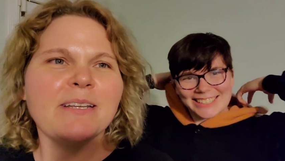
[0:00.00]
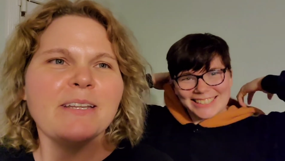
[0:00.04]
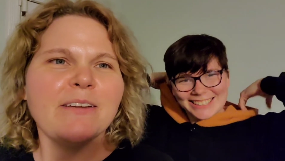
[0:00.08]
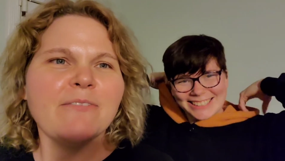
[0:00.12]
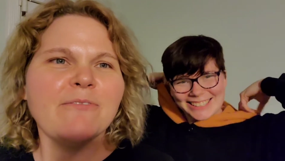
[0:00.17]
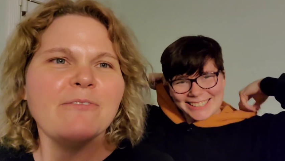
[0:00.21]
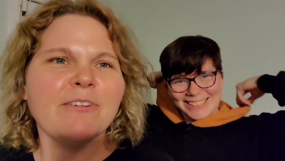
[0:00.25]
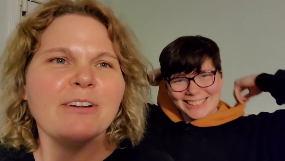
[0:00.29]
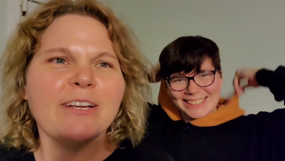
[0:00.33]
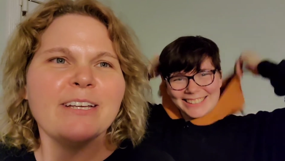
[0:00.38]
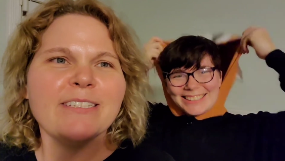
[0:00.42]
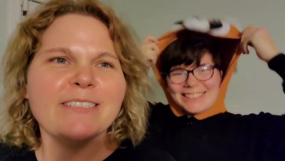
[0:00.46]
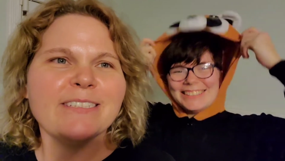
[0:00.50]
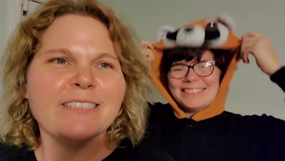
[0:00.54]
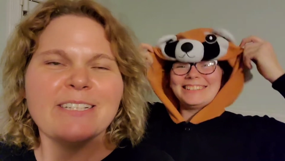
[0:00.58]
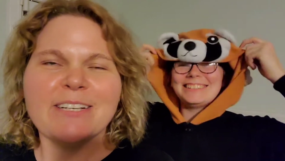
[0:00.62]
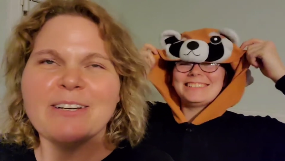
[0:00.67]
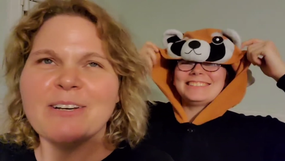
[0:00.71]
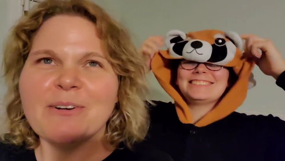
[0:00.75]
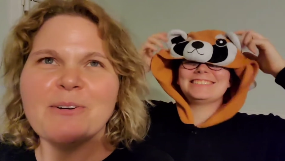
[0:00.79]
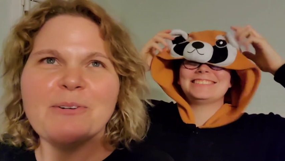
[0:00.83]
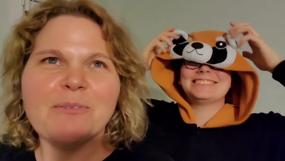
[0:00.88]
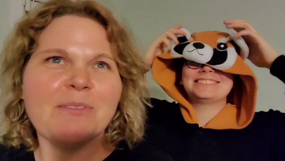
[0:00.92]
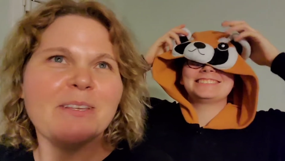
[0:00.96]
Speaker 1: different.
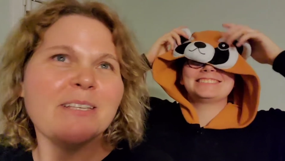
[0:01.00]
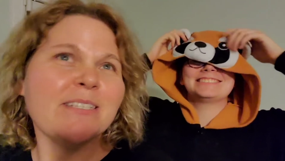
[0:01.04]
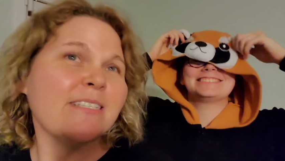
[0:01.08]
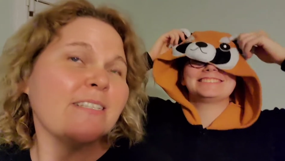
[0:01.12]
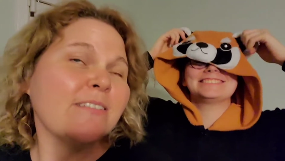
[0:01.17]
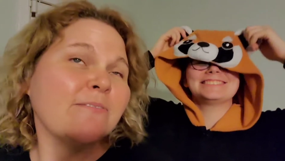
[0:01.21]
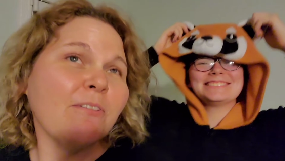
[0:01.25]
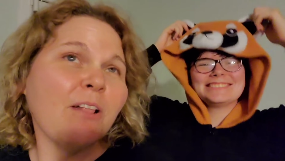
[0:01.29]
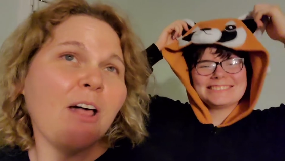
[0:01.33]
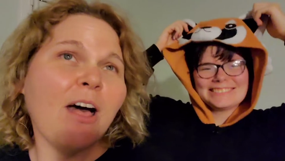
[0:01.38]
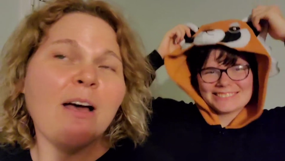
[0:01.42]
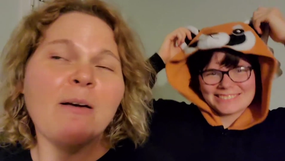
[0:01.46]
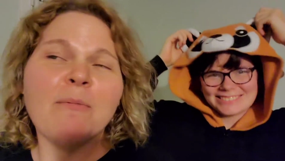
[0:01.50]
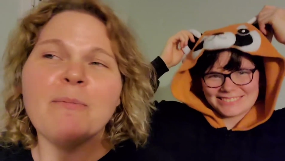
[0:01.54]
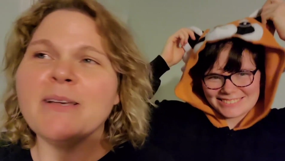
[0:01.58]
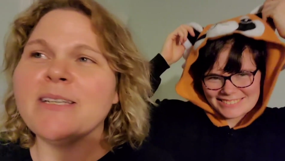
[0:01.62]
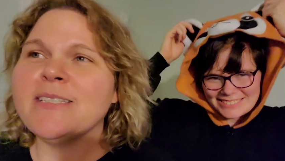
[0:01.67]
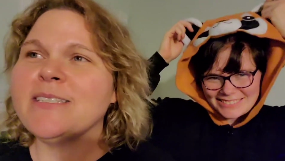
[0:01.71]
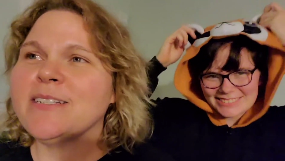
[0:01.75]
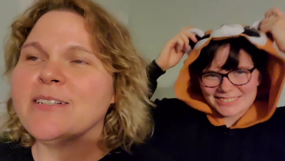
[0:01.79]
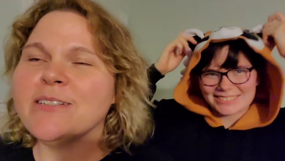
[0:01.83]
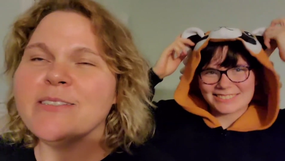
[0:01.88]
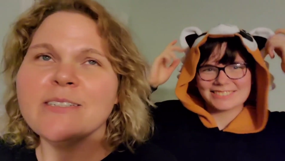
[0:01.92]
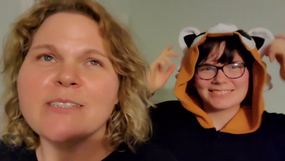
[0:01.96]
So this is
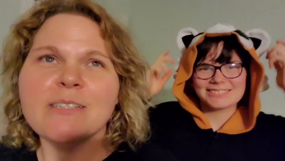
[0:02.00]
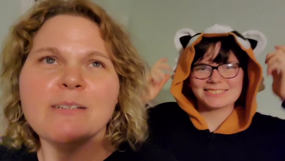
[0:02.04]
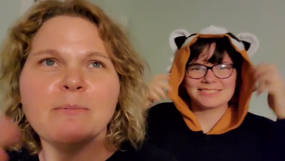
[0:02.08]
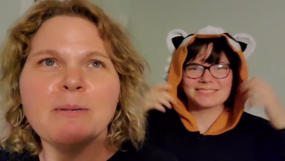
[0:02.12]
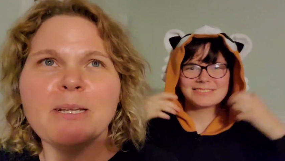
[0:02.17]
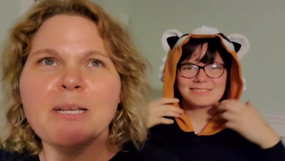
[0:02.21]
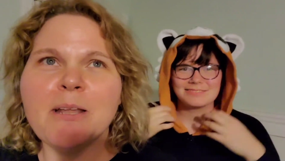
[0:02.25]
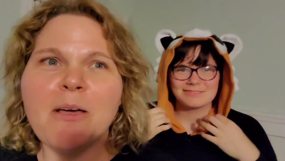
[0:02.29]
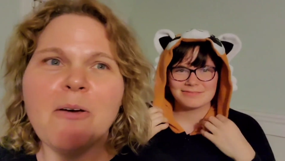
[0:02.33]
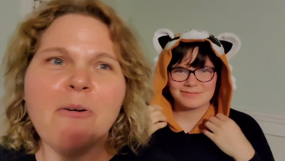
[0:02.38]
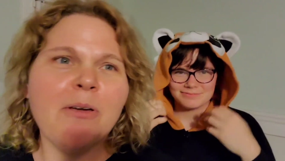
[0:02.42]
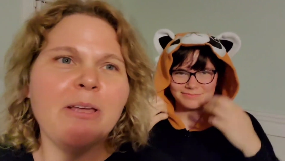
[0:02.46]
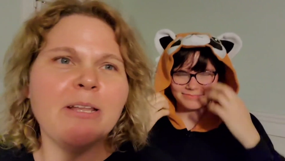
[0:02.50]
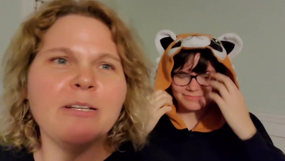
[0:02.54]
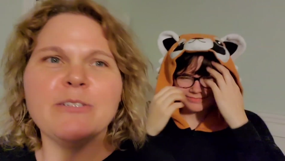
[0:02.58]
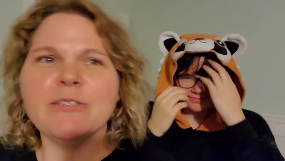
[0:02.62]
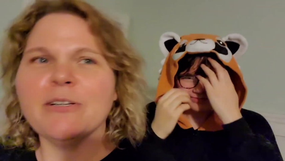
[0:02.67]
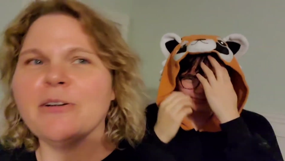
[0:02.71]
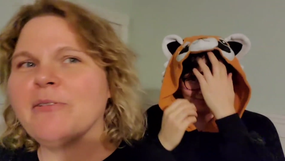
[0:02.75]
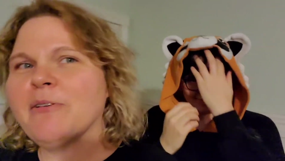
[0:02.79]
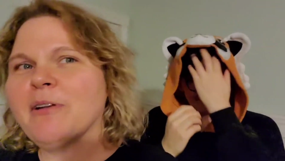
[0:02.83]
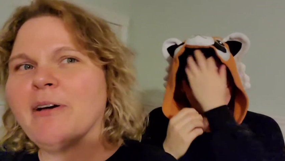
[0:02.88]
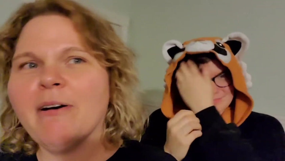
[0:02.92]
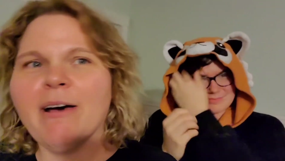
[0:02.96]
Vlogmas. There's going to be no
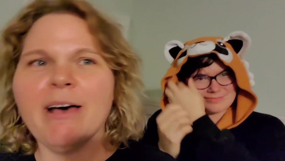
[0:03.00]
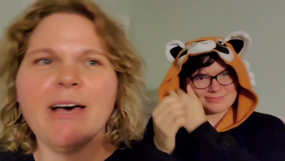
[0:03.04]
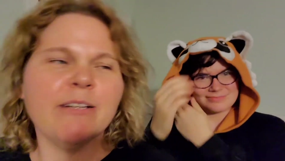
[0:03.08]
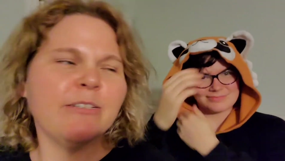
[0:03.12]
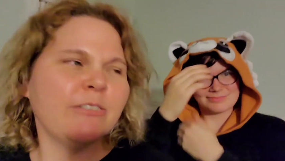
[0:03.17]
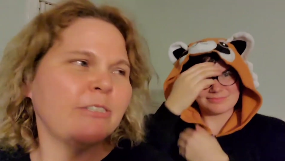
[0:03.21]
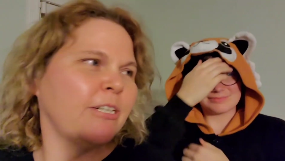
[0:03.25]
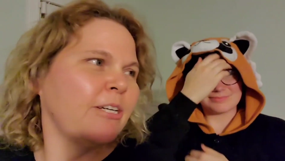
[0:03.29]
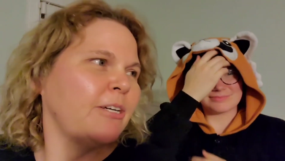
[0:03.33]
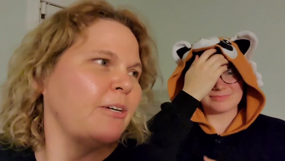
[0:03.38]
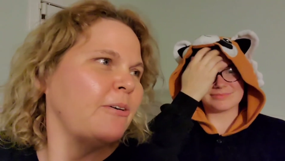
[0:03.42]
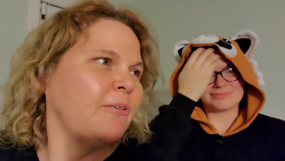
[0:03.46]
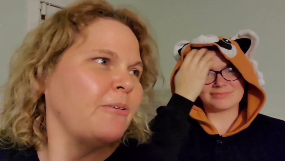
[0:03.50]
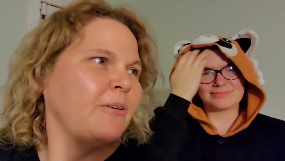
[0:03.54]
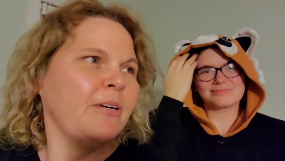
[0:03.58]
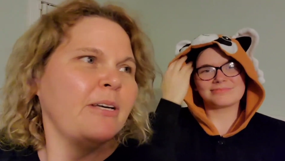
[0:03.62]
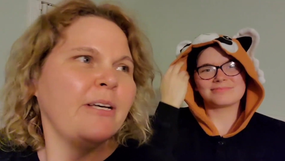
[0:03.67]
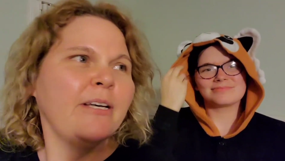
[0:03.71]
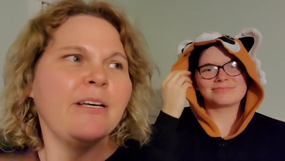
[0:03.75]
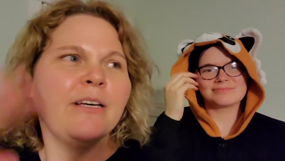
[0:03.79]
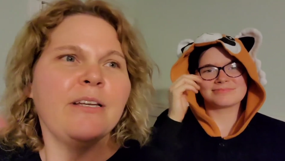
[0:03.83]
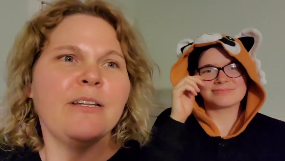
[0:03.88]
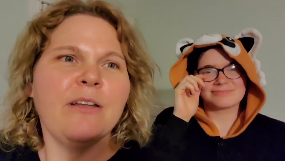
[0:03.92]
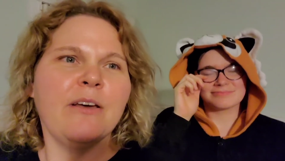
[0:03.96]
intro, no outro,
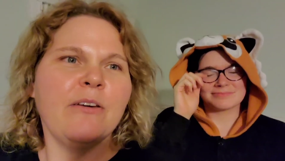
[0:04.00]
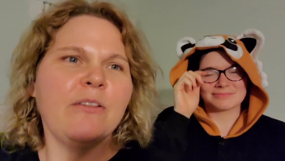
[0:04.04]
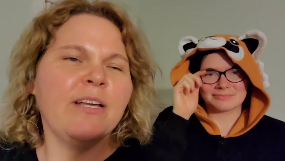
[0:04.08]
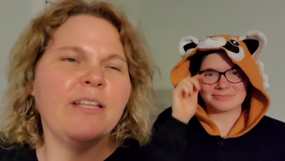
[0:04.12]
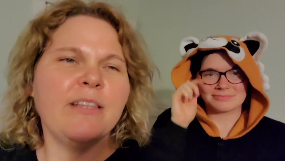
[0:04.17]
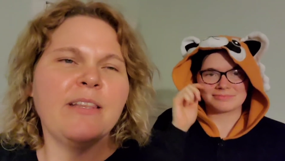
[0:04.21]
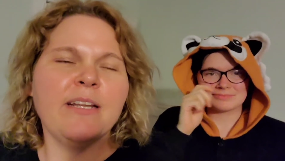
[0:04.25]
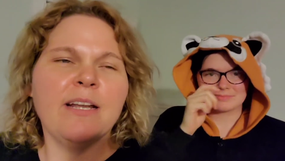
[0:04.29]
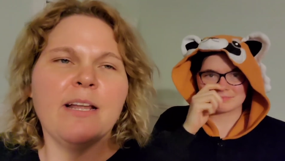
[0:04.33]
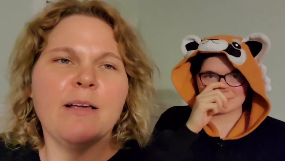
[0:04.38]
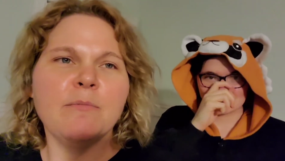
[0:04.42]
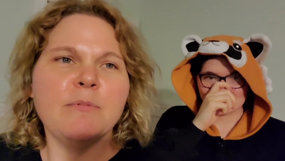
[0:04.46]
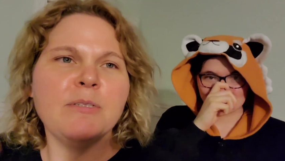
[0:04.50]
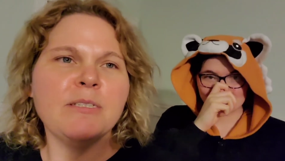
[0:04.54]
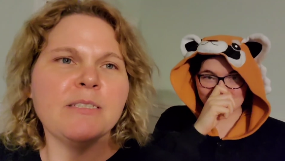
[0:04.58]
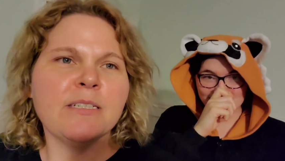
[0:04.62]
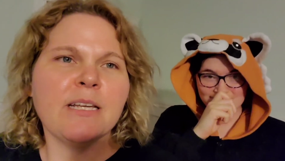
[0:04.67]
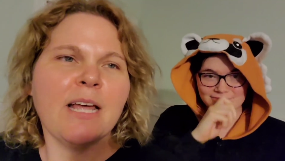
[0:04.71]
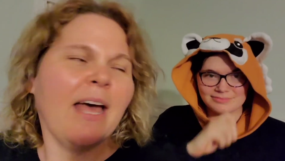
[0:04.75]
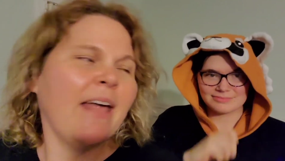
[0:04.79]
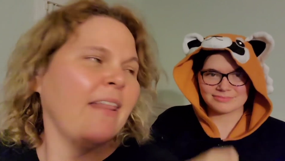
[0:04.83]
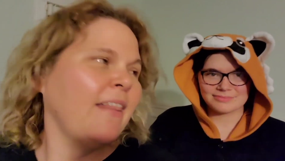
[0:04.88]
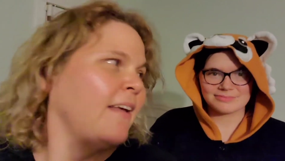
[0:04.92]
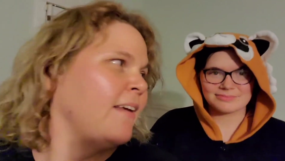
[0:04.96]
no nothing. I'm just
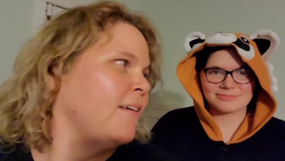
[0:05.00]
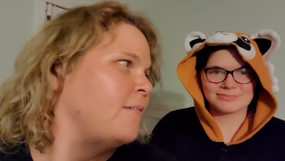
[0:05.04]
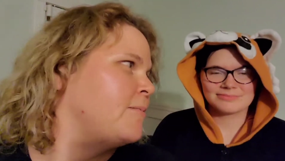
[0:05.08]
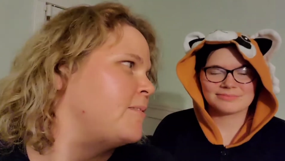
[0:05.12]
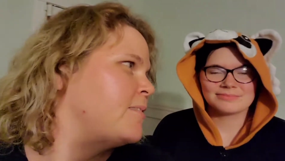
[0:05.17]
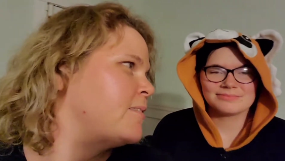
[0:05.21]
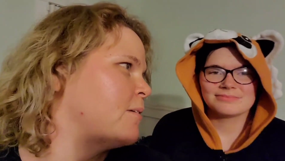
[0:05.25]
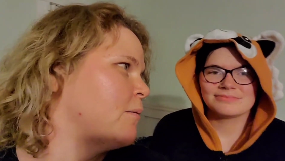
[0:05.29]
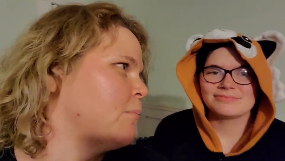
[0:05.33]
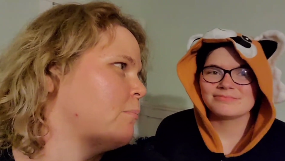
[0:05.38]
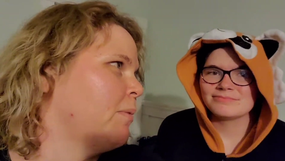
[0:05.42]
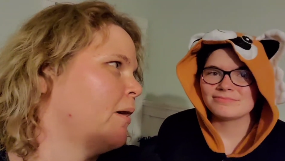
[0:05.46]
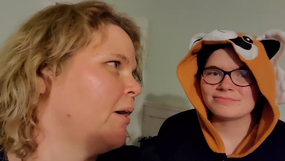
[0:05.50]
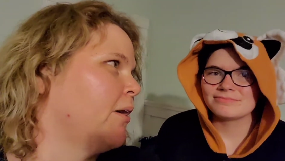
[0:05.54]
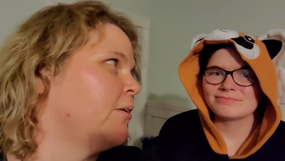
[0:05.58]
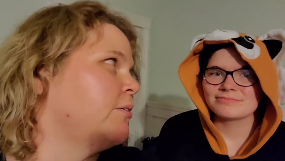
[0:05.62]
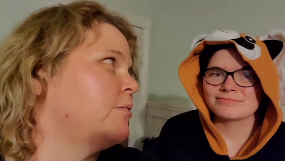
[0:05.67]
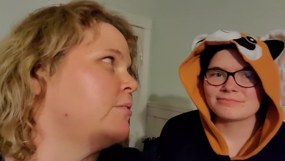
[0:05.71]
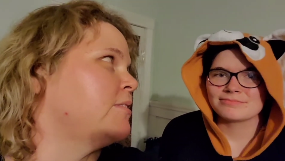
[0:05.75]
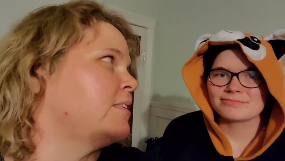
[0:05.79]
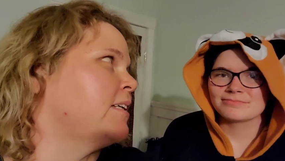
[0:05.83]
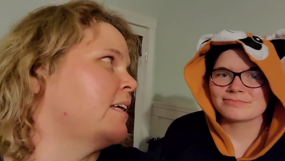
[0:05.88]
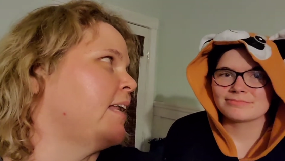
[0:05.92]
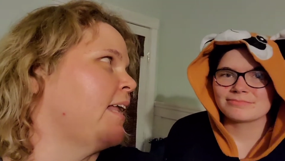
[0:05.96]
gonna, I think I'm just going to
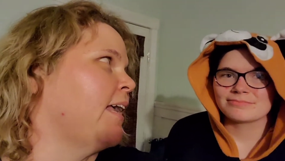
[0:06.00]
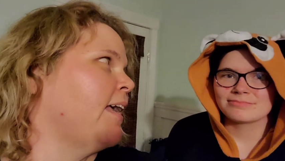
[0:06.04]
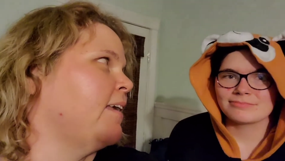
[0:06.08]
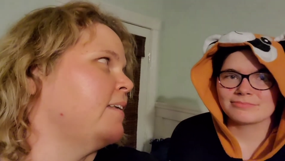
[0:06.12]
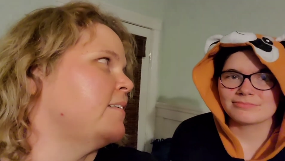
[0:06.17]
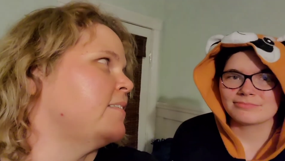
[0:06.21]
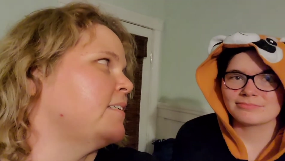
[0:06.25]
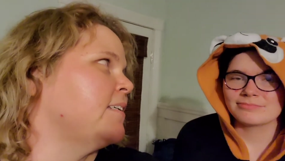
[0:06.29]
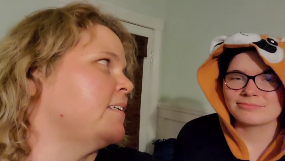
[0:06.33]
post it as